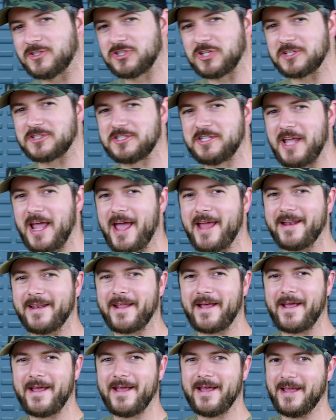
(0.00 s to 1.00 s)
just
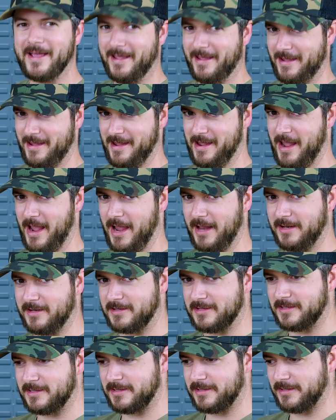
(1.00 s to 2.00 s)
yet.
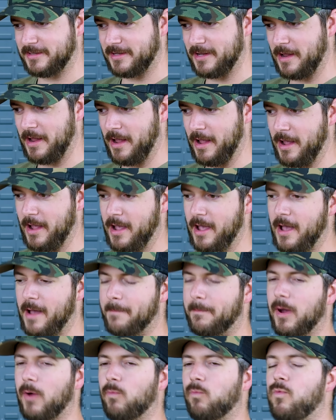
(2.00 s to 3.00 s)
Yet.
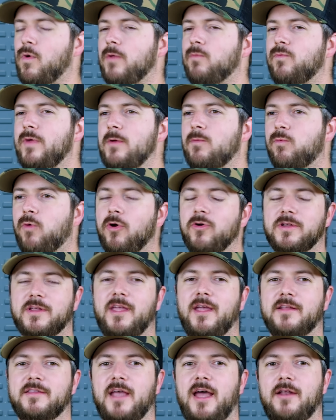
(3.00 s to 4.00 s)
But when we weren't
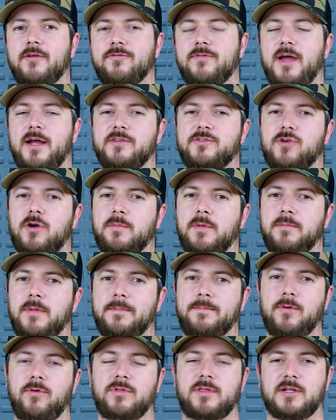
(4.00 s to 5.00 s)
kicked out of Knight's
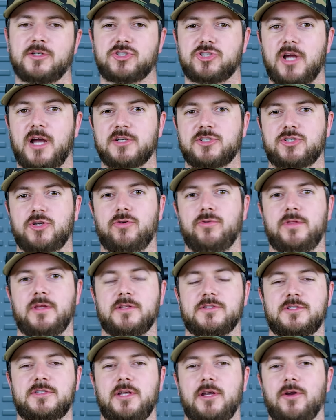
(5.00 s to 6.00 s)
armament booth at SHOT Show
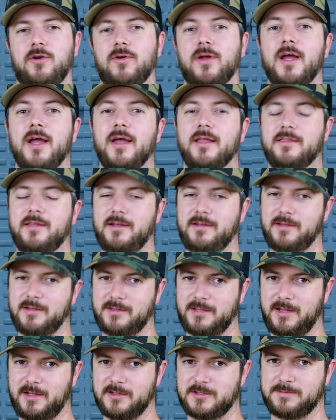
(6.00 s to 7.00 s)
this year, they
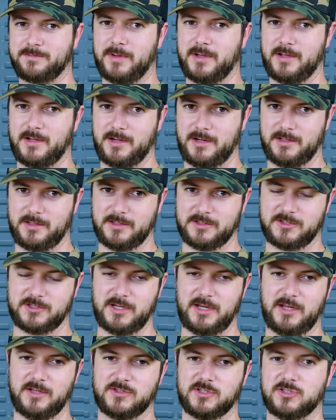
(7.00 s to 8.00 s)
did take us behind the
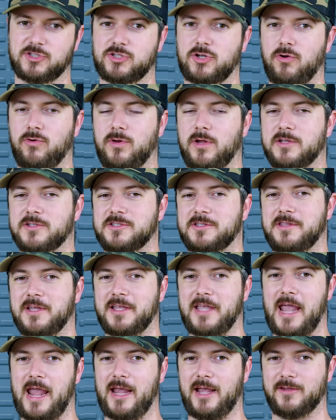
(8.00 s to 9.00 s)
scenes and showed us the
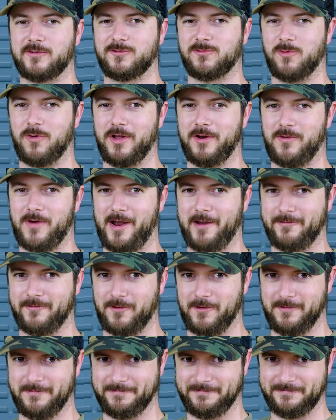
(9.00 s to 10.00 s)
KS-1
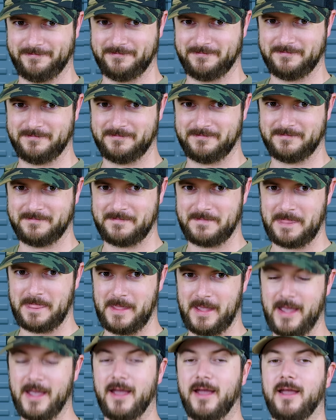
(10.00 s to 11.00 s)
rifle.
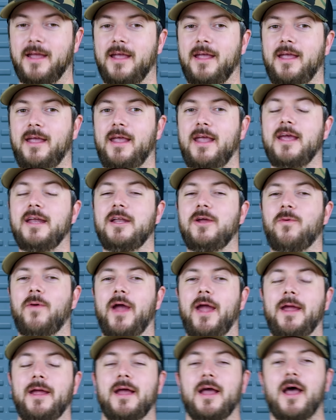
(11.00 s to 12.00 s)

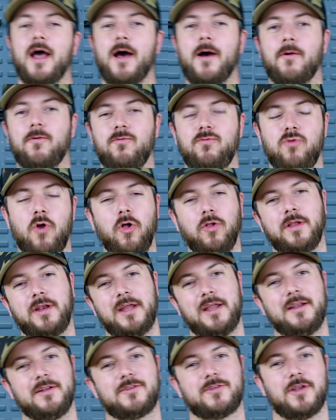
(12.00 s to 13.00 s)
Anyway, rolling
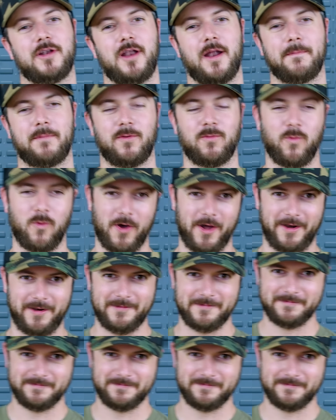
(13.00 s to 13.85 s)
into number one.